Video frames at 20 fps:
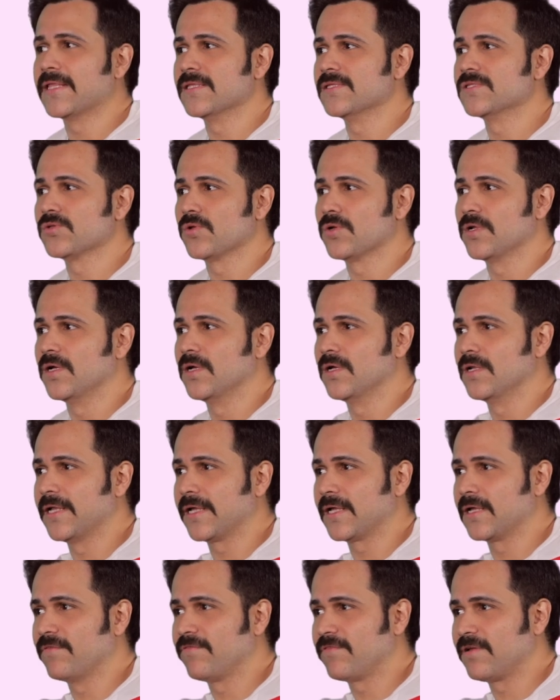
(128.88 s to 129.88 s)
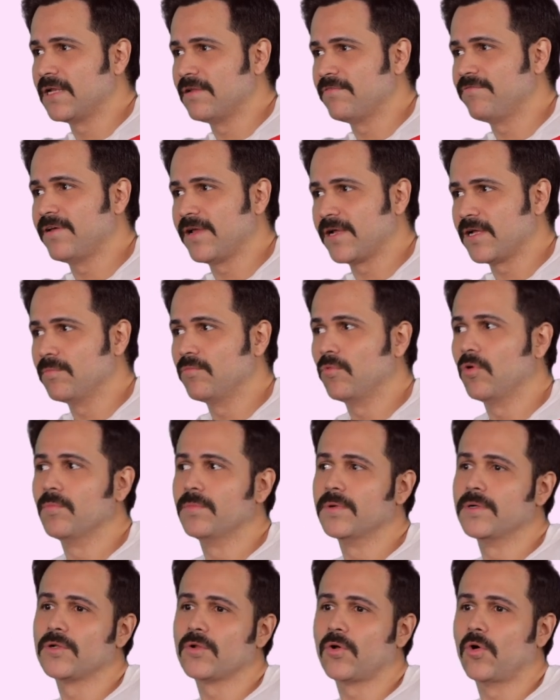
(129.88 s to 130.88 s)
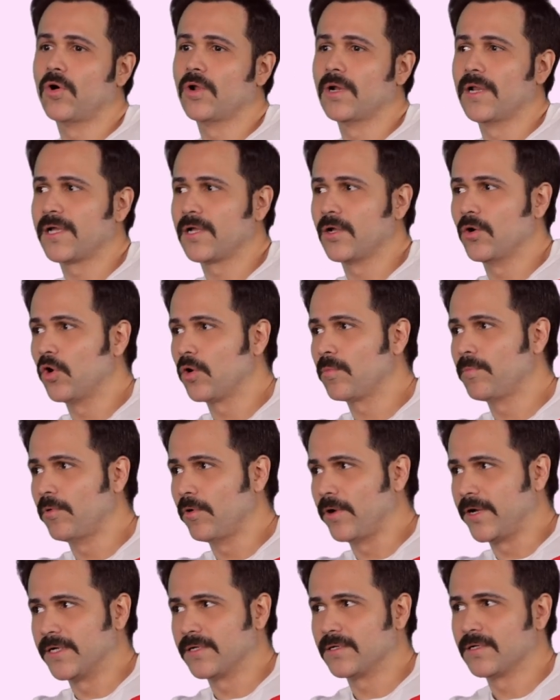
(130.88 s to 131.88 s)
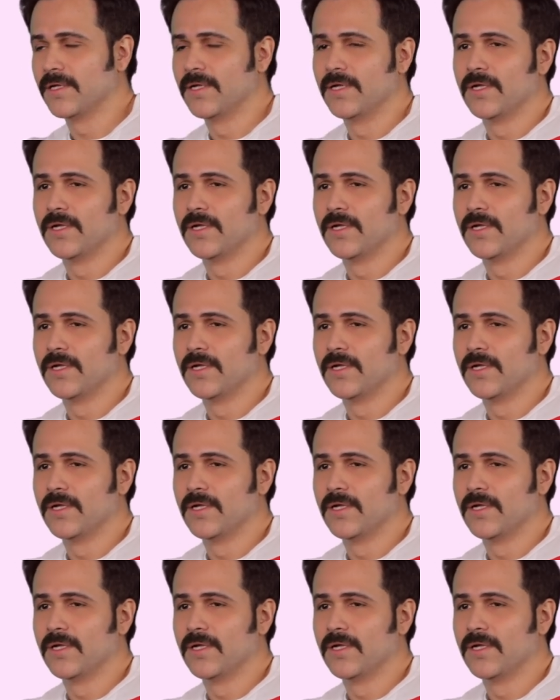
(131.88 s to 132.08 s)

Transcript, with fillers: ends on a like a cliffhanger moment or like a hook point